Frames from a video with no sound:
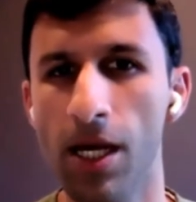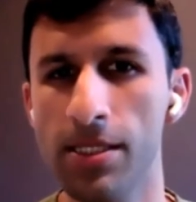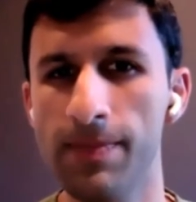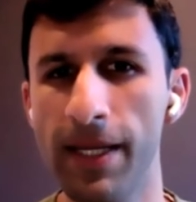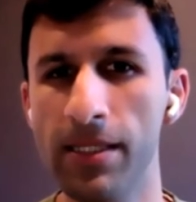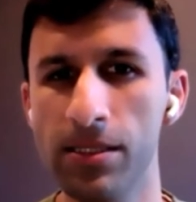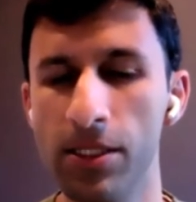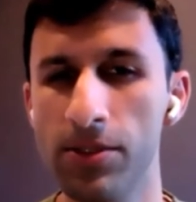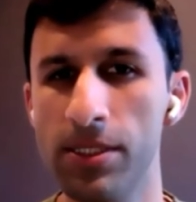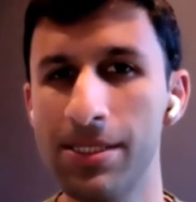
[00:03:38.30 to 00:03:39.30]
Spinal
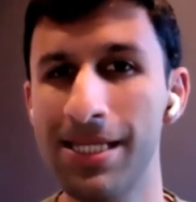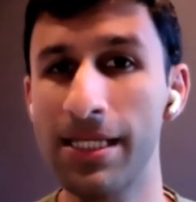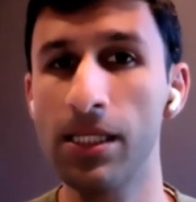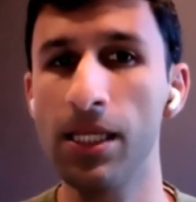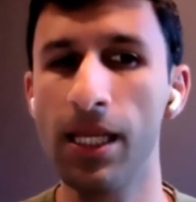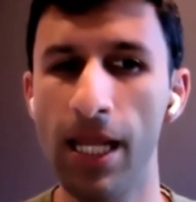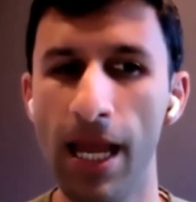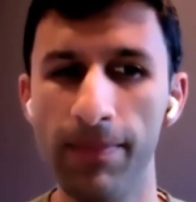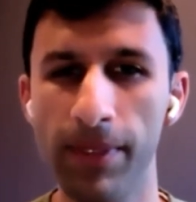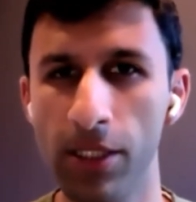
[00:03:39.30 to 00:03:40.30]
stenosis technically
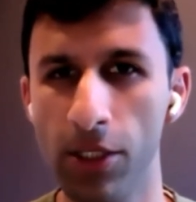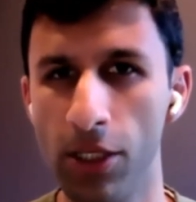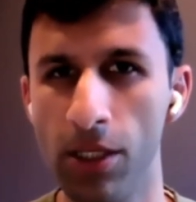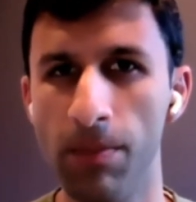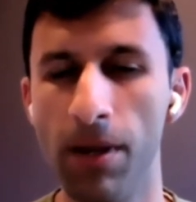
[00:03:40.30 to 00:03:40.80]
cannot be cured,